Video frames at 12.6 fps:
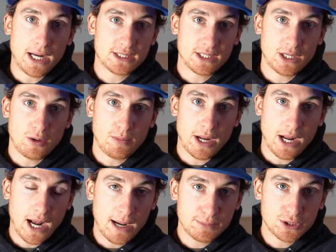maxing out my
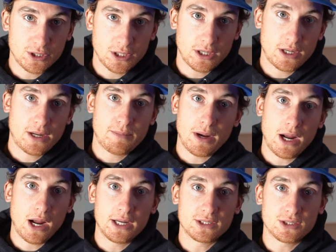aperture and my
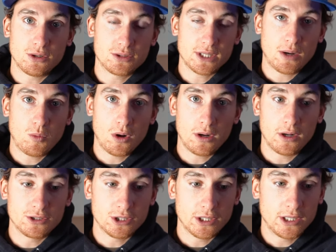ISO is at
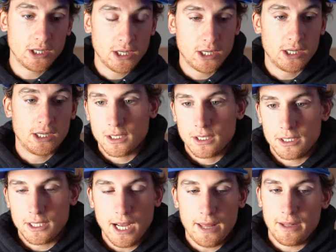100.
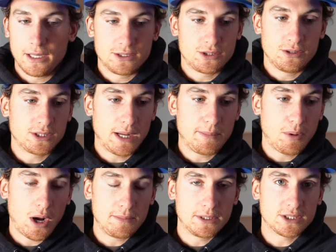Yeah, then as soon as I
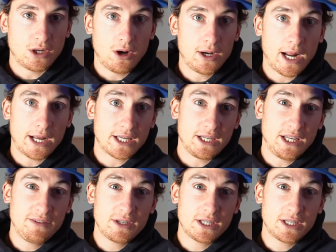pop this on, I can